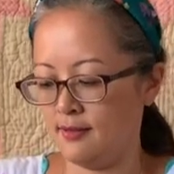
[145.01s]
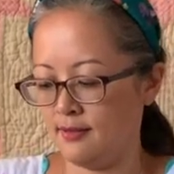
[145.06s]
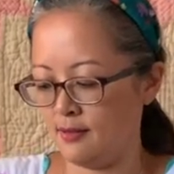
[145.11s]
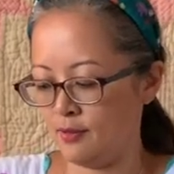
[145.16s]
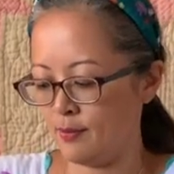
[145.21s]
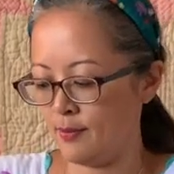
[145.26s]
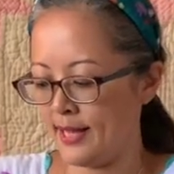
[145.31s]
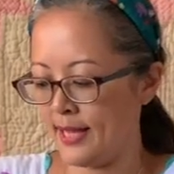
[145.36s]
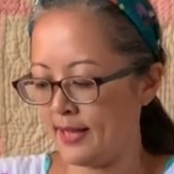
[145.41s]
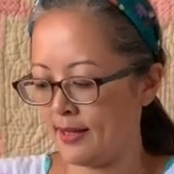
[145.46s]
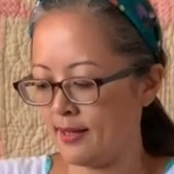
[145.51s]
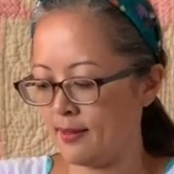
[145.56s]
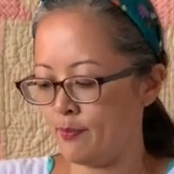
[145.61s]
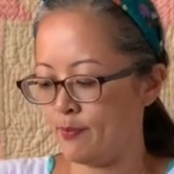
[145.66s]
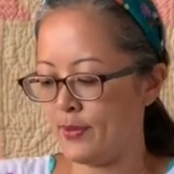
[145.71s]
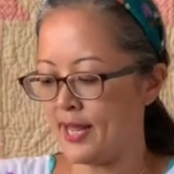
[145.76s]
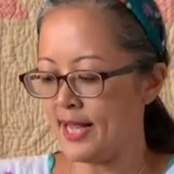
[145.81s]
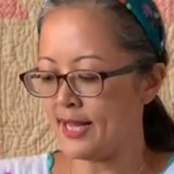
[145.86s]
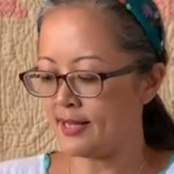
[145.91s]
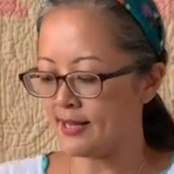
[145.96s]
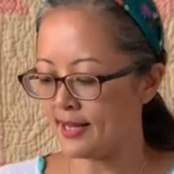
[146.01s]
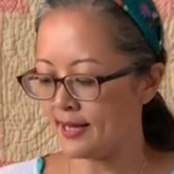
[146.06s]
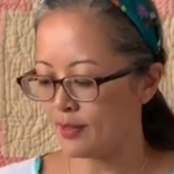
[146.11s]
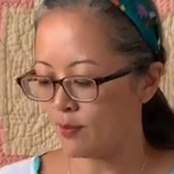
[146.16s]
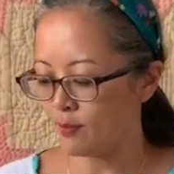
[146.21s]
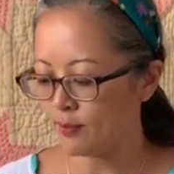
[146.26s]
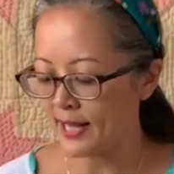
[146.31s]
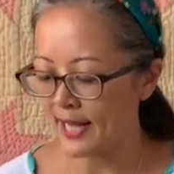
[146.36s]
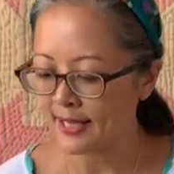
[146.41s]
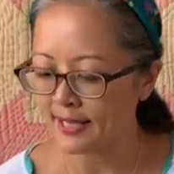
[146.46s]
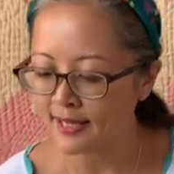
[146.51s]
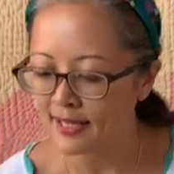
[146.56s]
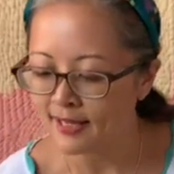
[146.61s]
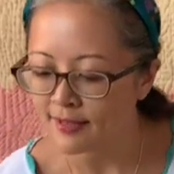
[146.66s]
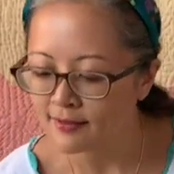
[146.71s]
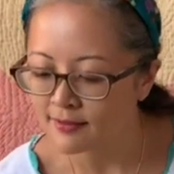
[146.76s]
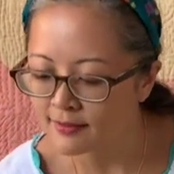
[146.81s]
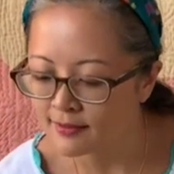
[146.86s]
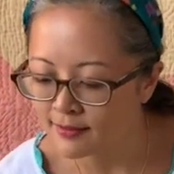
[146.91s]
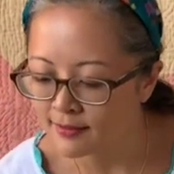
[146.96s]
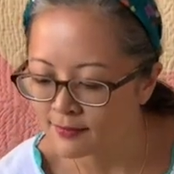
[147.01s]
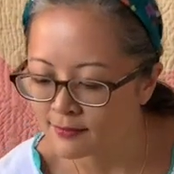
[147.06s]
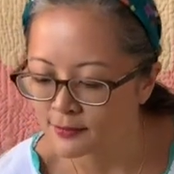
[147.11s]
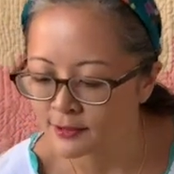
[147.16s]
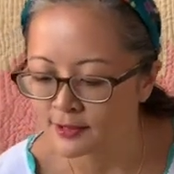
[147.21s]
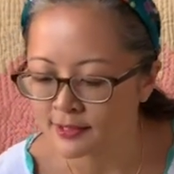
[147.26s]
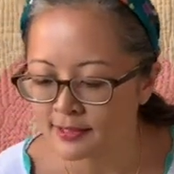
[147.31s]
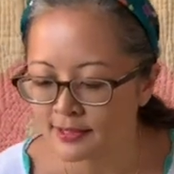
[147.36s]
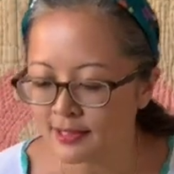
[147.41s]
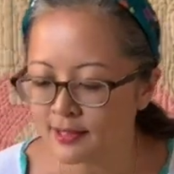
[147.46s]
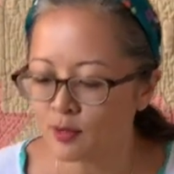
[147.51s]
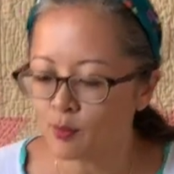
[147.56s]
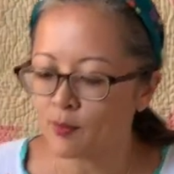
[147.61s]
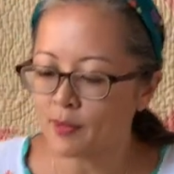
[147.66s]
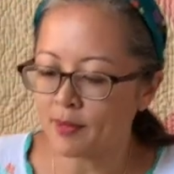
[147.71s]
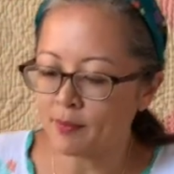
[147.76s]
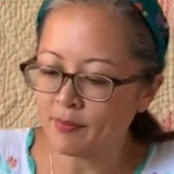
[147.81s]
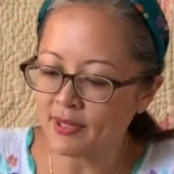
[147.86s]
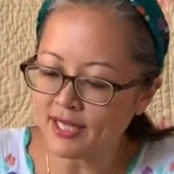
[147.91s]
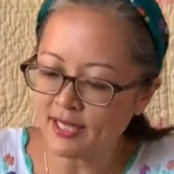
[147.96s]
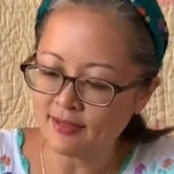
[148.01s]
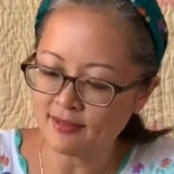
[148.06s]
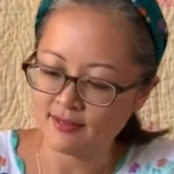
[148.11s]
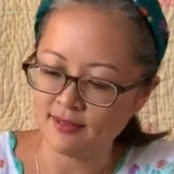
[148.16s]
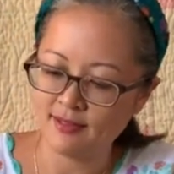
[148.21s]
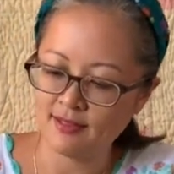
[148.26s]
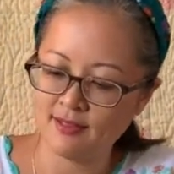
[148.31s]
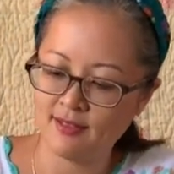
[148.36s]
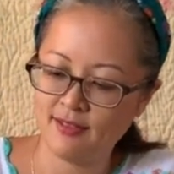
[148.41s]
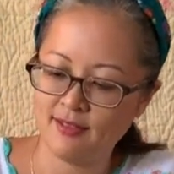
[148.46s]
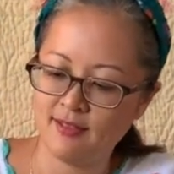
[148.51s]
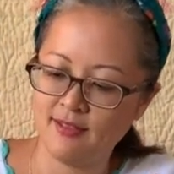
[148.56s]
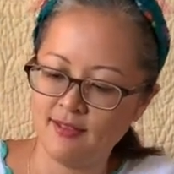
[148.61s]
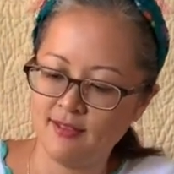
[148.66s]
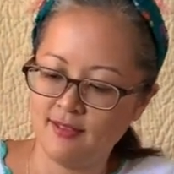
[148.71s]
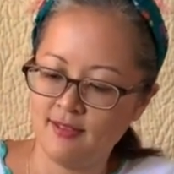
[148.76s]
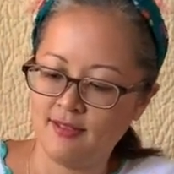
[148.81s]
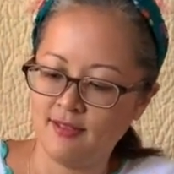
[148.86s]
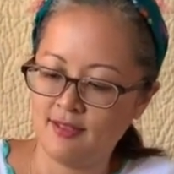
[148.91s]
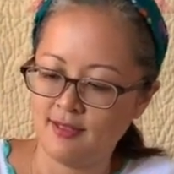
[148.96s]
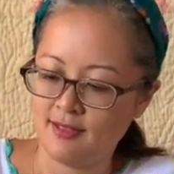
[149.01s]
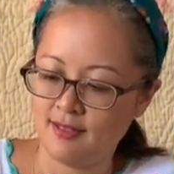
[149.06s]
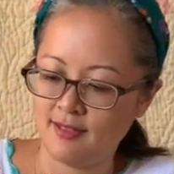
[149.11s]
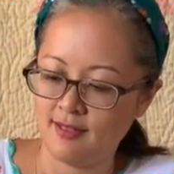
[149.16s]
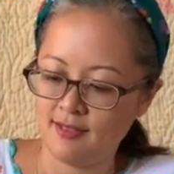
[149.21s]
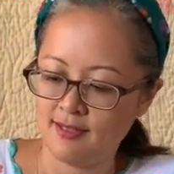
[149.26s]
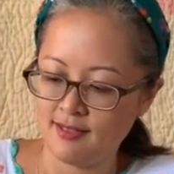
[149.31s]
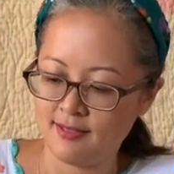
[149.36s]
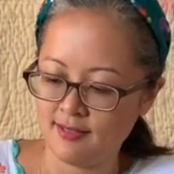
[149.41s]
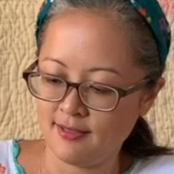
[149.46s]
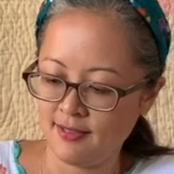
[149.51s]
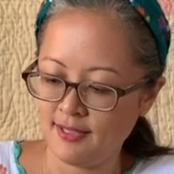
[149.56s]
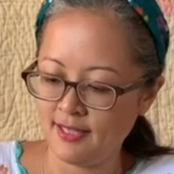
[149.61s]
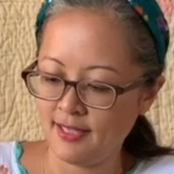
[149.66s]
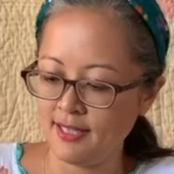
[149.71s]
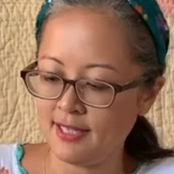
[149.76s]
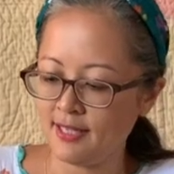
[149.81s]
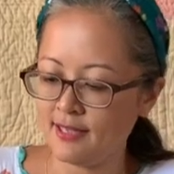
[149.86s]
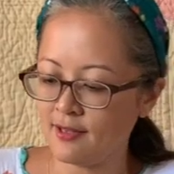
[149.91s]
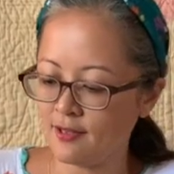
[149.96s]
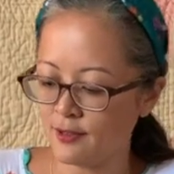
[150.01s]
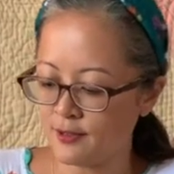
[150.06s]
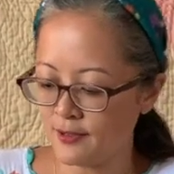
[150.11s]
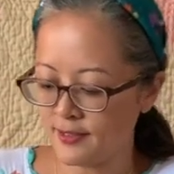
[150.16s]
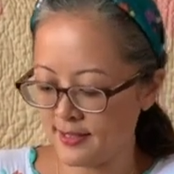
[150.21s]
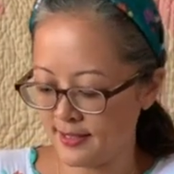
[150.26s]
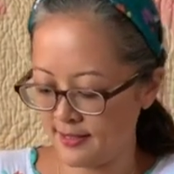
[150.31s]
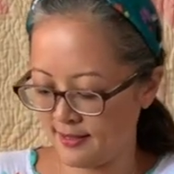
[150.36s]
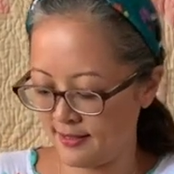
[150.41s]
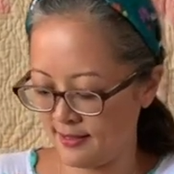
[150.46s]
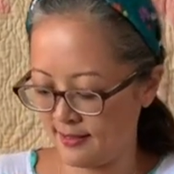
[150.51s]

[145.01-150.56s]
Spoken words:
to make a bed and a blanket for the little puppy. So in he goes.